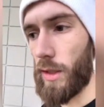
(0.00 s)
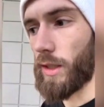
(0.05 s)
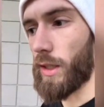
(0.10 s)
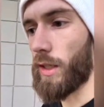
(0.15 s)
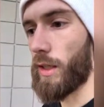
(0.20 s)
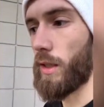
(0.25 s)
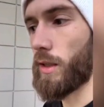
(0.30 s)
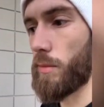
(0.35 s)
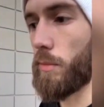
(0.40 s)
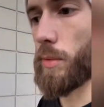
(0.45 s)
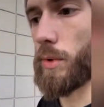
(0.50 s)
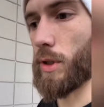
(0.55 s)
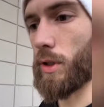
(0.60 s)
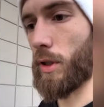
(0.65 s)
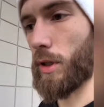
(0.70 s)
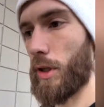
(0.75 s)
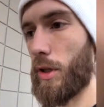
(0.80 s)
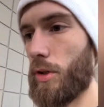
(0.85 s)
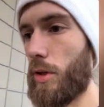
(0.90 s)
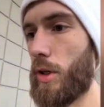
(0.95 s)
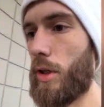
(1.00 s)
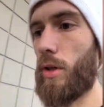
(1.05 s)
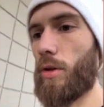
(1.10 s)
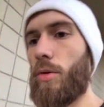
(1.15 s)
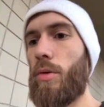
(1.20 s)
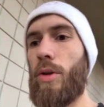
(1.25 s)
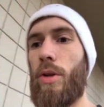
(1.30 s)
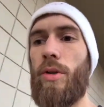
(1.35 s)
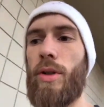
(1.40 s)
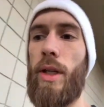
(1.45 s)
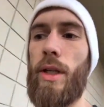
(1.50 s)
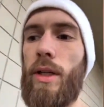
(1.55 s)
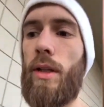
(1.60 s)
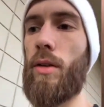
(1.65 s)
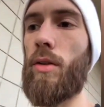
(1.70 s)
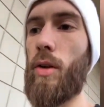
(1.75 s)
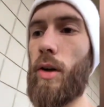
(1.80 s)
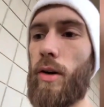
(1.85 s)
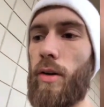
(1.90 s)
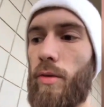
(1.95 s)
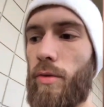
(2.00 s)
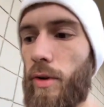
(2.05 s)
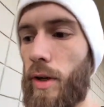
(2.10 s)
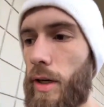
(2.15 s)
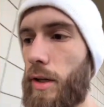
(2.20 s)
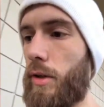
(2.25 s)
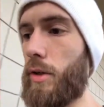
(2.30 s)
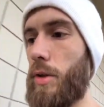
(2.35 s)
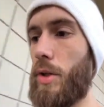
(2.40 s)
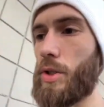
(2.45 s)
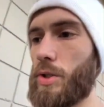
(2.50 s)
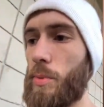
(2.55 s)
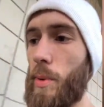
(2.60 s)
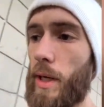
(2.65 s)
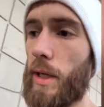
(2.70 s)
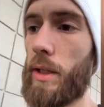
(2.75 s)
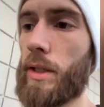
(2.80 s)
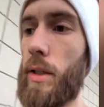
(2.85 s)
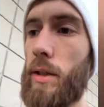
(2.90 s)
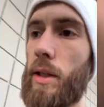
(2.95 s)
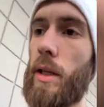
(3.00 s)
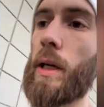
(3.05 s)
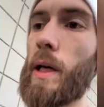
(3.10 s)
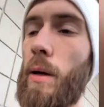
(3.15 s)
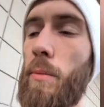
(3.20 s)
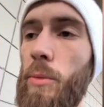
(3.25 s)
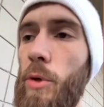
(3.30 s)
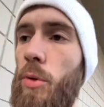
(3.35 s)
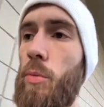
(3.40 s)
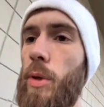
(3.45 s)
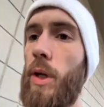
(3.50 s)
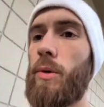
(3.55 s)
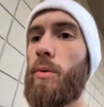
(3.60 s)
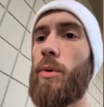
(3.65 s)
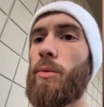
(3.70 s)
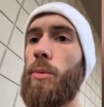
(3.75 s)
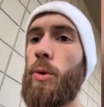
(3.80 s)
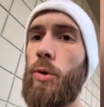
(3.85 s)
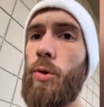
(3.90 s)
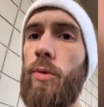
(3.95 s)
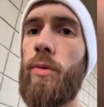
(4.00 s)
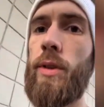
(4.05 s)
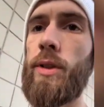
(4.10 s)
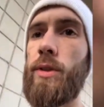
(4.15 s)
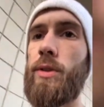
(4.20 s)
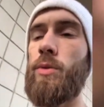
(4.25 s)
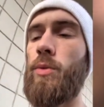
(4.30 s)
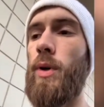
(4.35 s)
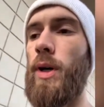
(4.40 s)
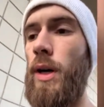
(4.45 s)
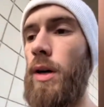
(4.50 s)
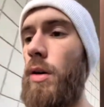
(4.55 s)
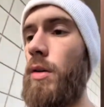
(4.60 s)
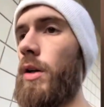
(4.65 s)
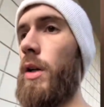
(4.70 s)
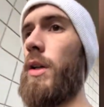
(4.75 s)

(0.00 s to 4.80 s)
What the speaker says: You need to clarify, are you expecting the gum to be removed as well?